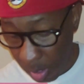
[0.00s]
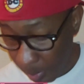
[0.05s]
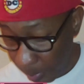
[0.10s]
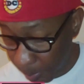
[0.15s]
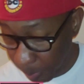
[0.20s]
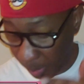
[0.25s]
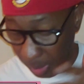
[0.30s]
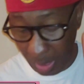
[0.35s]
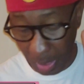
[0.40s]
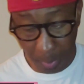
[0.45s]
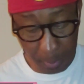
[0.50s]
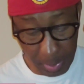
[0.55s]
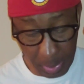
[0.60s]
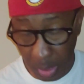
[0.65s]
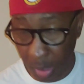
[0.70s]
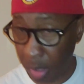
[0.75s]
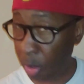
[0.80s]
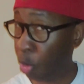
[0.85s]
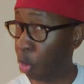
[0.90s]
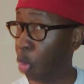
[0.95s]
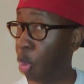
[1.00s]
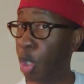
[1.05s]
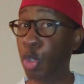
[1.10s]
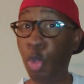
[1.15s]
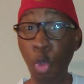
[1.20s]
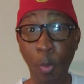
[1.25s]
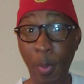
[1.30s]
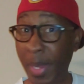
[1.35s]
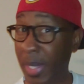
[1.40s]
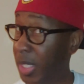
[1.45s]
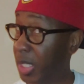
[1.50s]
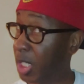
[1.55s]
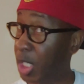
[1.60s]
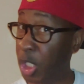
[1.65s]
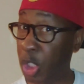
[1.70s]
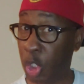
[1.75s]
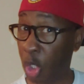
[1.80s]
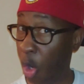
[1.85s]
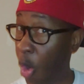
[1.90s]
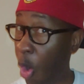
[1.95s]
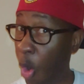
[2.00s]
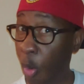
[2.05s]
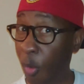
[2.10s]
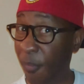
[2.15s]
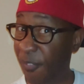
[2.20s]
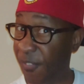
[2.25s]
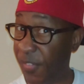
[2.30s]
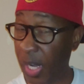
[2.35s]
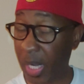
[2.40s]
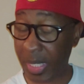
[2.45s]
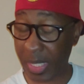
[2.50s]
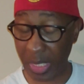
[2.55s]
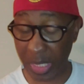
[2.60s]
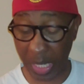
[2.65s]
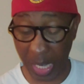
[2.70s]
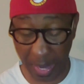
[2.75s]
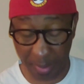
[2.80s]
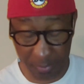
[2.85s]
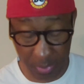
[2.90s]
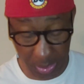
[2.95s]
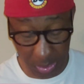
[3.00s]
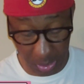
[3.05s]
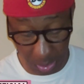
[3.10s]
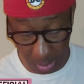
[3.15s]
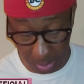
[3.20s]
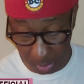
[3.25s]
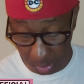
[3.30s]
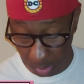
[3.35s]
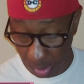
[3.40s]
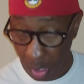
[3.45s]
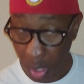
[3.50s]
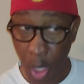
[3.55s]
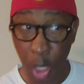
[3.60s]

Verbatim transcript: Bambi, girl, you better get your whole fucking life together.